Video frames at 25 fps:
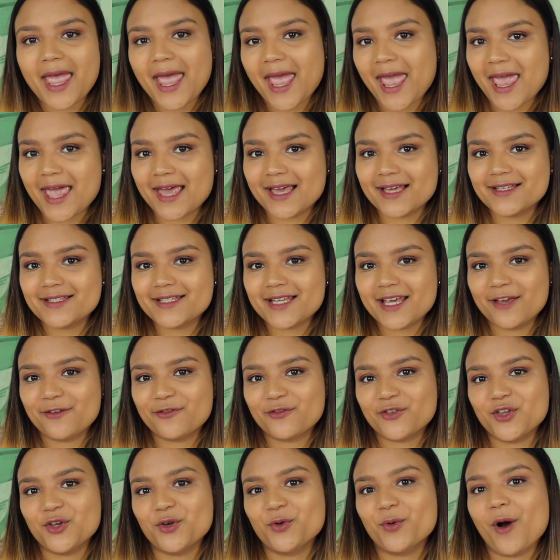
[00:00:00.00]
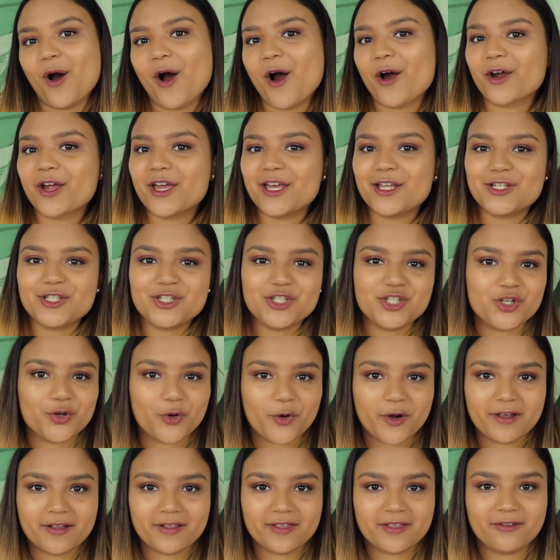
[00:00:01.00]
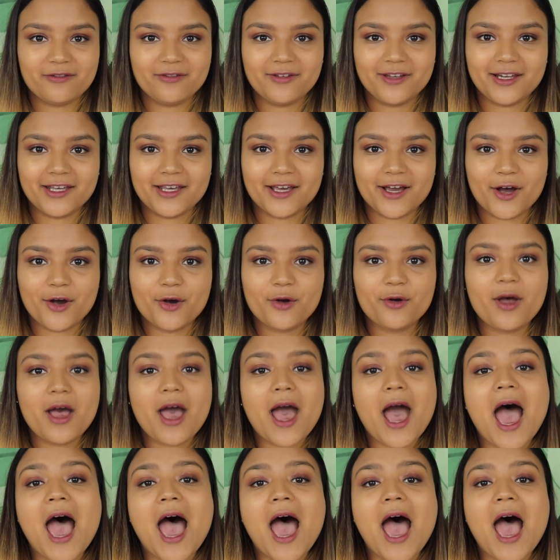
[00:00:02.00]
And if you are enjoying the video,